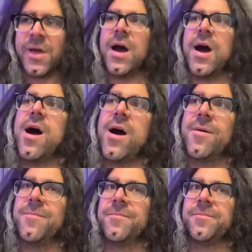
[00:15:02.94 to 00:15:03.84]
I
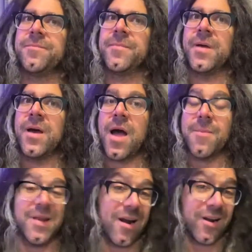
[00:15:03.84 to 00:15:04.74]
I
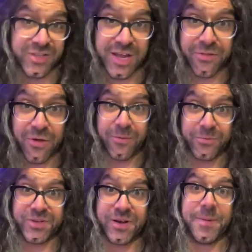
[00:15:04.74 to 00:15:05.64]
mean, honestly, I thought it
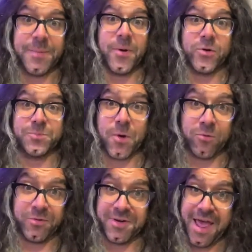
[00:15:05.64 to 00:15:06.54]
was going to be
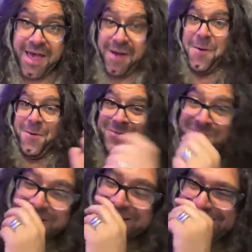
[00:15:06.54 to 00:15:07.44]
postponed now,
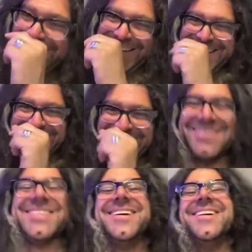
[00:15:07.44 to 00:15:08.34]

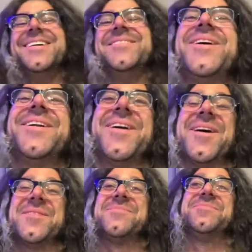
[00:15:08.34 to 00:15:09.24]
but
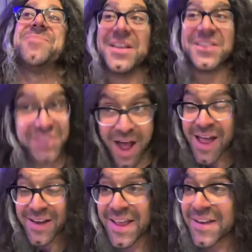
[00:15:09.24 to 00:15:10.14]
it's
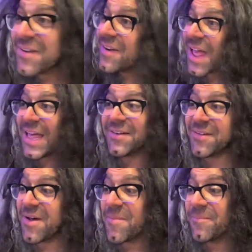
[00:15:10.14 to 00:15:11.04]
not. And
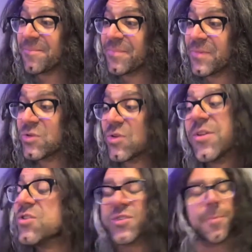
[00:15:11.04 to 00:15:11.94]
so
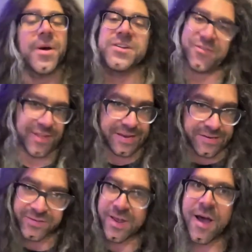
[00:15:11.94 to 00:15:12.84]
there's just a bunch of
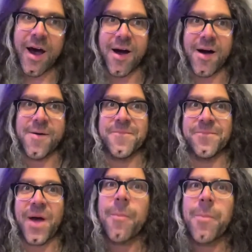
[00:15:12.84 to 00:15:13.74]
things. I'll
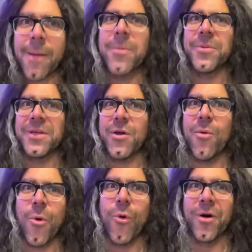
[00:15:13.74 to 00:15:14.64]
probably know
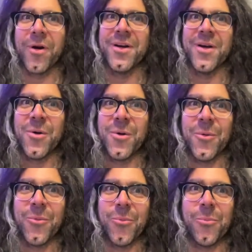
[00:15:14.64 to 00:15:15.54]
more
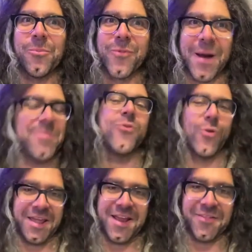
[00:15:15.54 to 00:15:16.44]
right before I
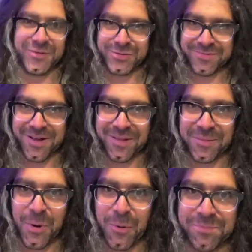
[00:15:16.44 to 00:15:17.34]
get on the boat.